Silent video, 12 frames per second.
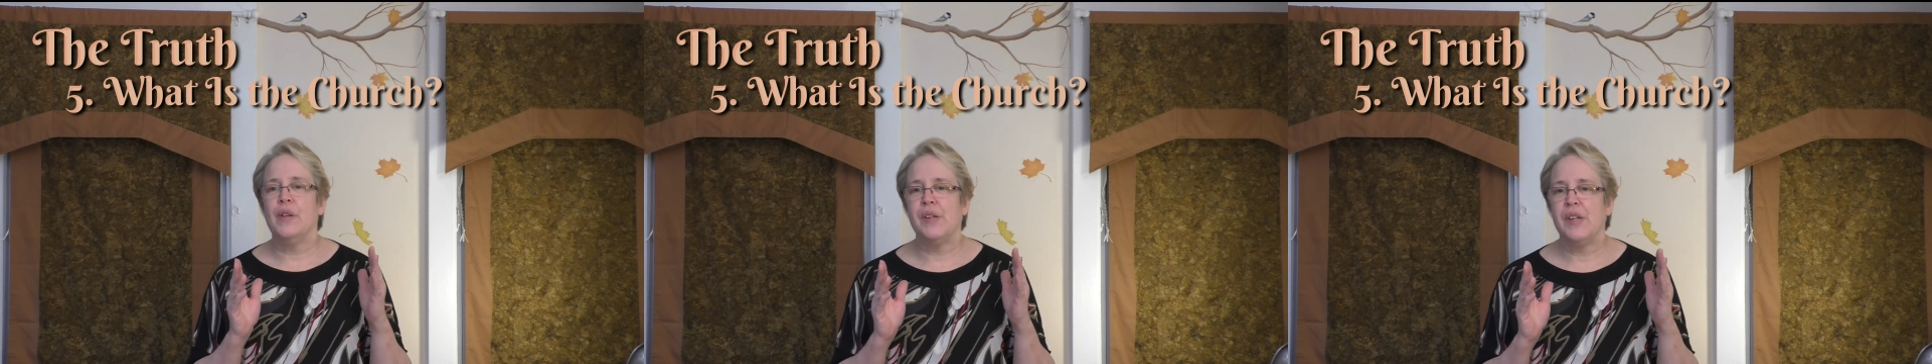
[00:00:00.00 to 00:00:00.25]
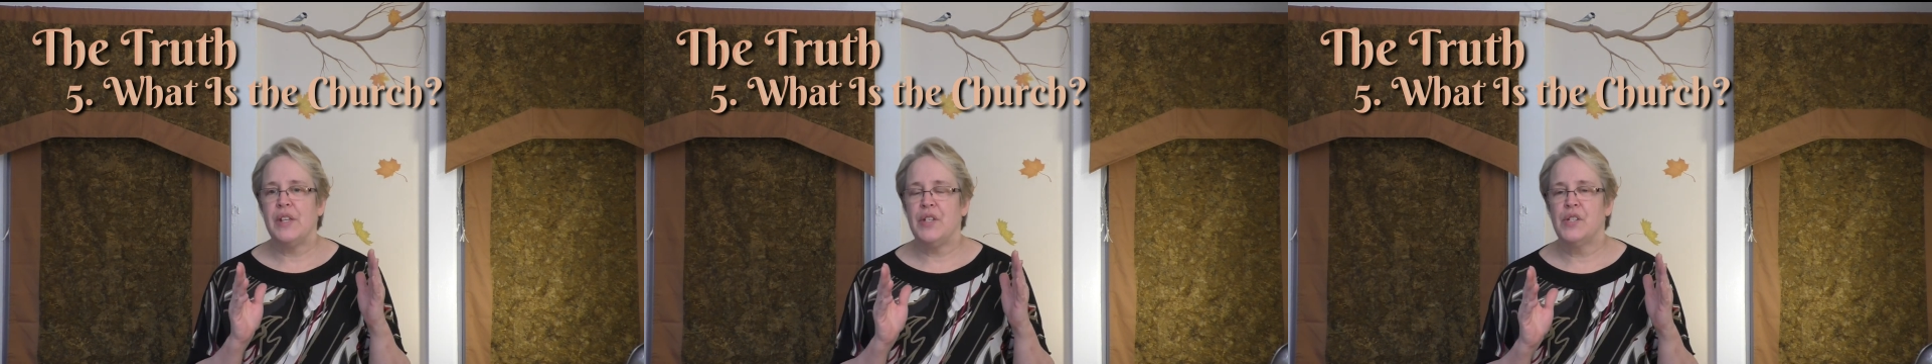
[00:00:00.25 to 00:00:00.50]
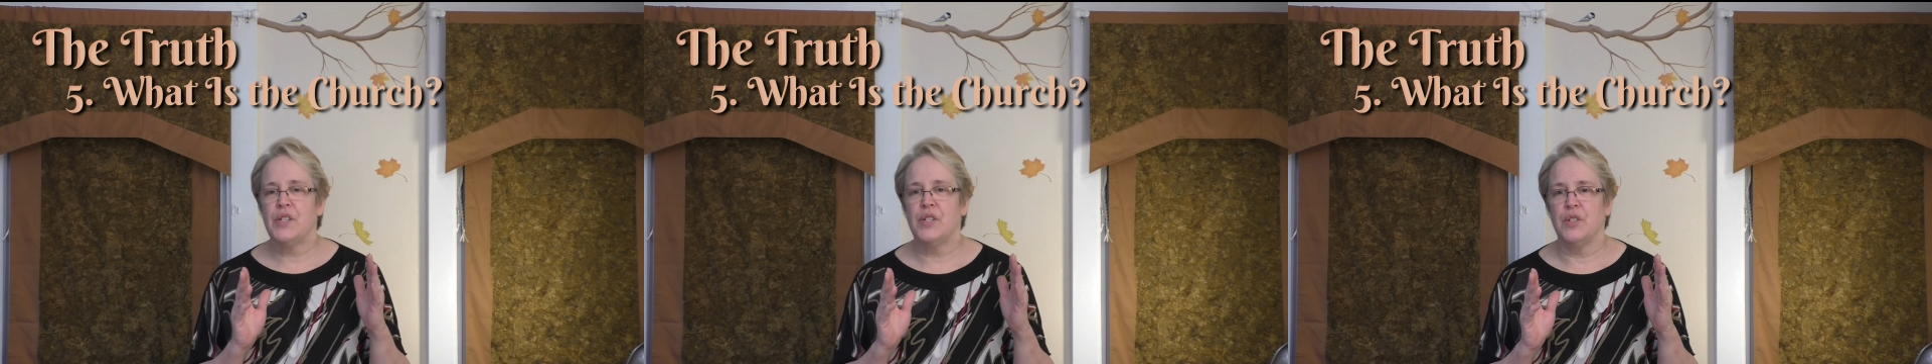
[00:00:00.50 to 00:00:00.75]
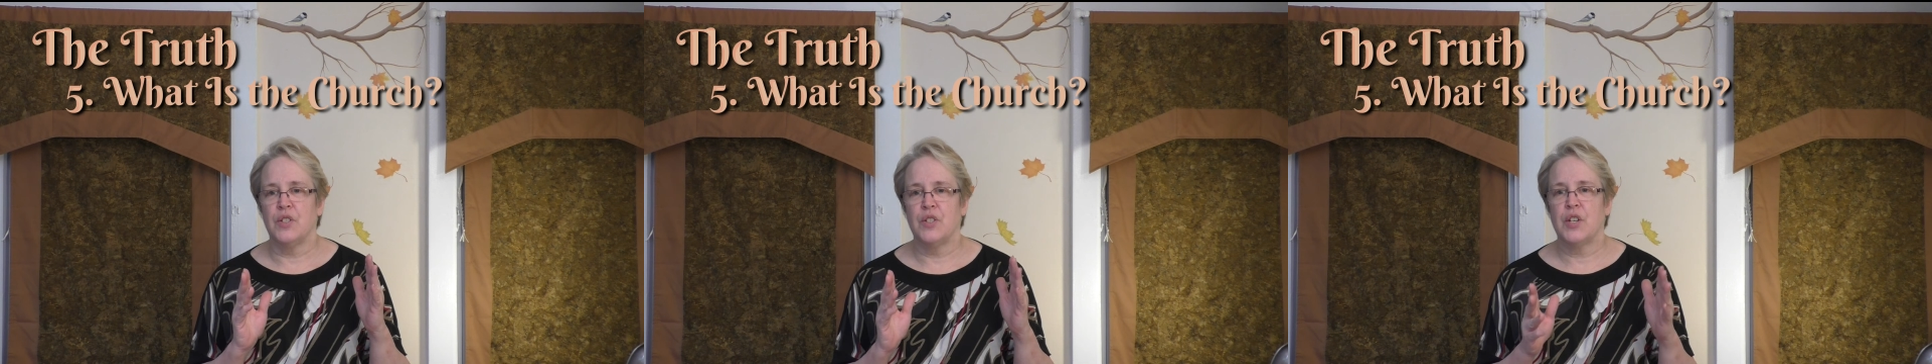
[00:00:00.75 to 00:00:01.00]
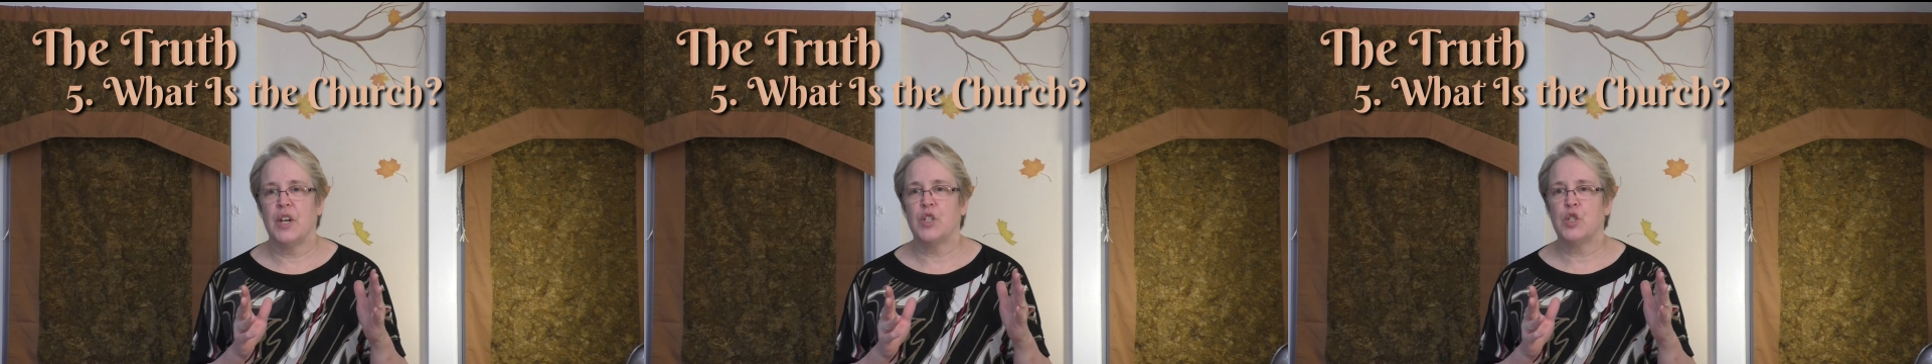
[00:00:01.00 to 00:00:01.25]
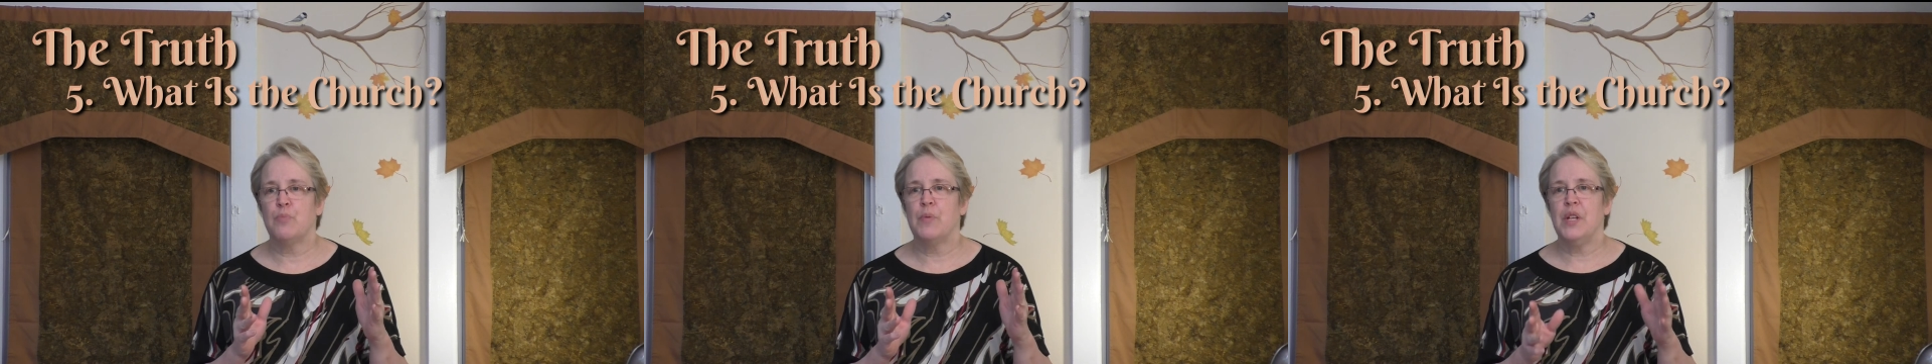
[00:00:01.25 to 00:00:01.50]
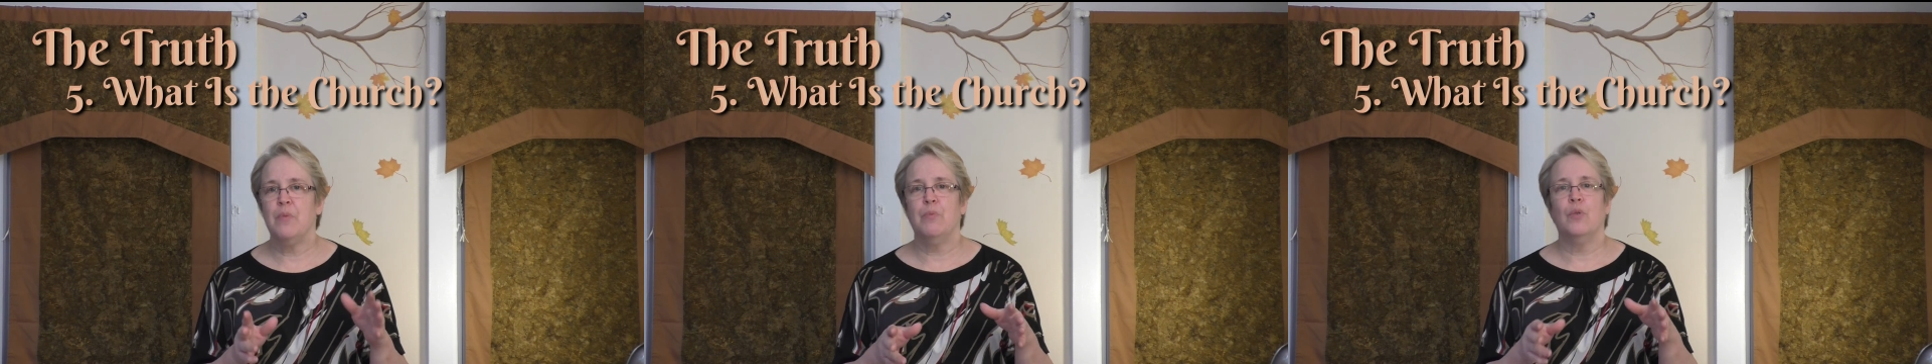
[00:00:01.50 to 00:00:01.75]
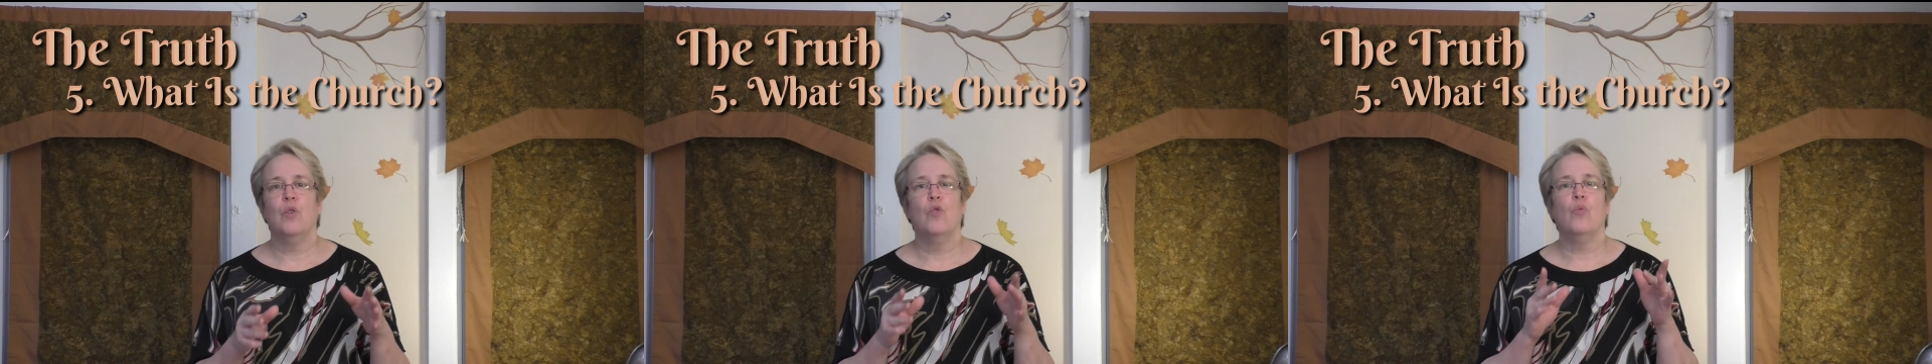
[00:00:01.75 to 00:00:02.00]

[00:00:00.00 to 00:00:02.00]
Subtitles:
need to touch people.